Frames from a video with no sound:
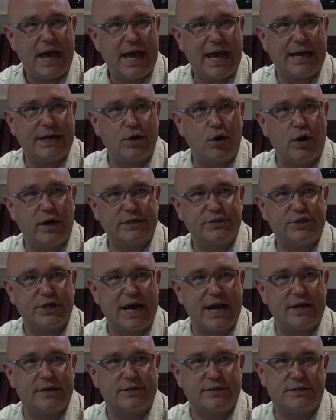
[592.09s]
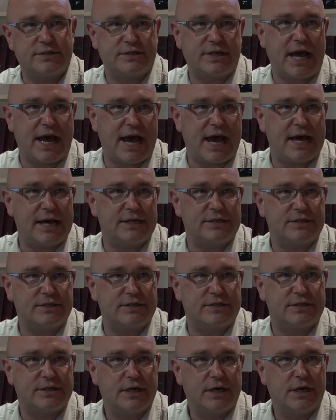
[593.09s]
and not just
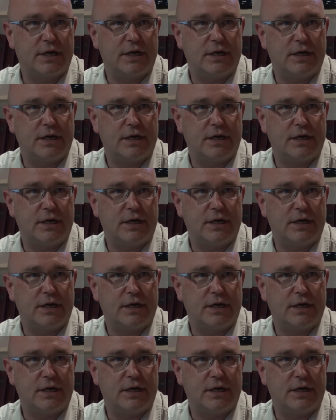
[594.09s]
as